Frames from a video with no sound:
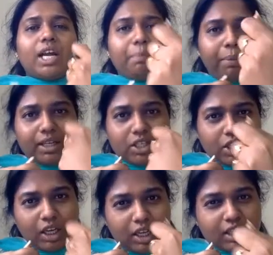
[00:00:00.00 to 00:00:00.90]

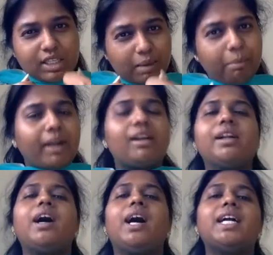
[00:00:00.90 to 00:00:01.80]
punching in some metal
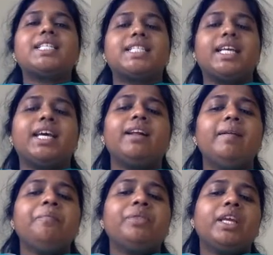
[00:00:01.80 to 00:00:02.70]
cards there,
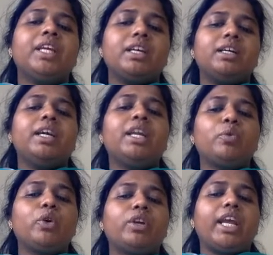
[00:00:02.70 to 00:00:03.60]
it
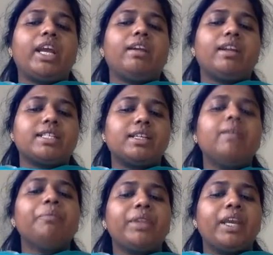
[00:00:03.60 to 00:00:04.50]
would take it as a
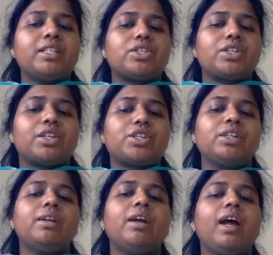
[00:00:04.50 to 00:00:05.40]
instruction,
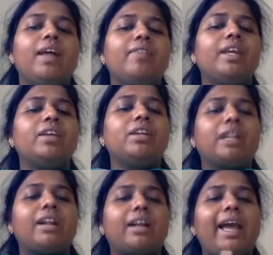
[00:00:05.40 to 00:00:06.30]
and then it
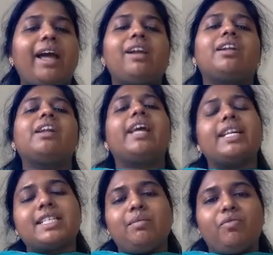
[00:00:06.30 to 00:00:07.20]
will calculate
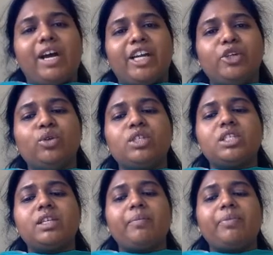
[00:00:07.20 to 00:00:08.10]
some values,
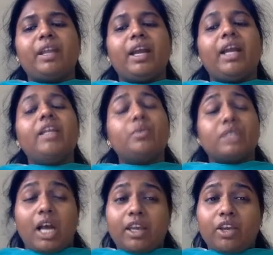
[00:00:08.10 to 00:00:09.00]
and it was
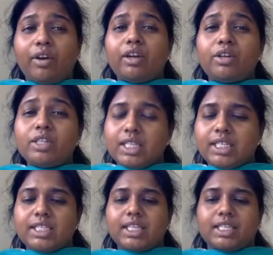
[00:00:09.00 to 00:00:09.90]
accurate to
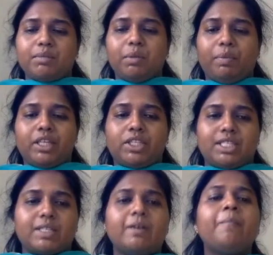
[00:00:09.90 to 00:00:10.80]
6 decimal
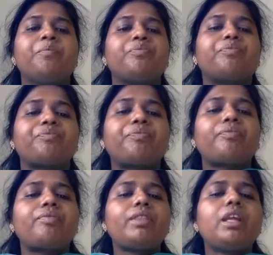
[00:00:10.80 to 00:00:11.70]
places.
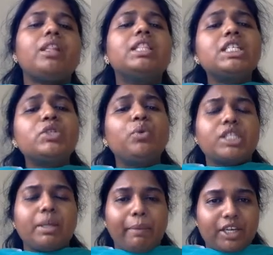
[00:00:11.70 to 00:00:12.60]
This was
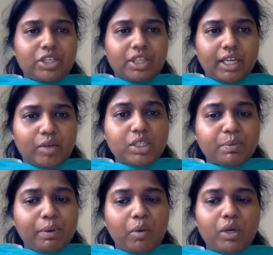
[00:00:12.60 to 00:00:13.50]
a machine that was
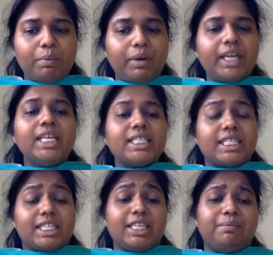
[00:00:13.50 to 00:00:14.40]
powered by
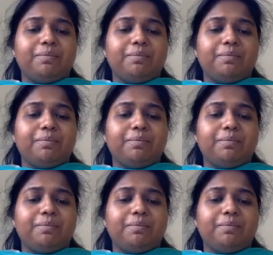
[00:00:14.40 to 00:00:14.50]
steam.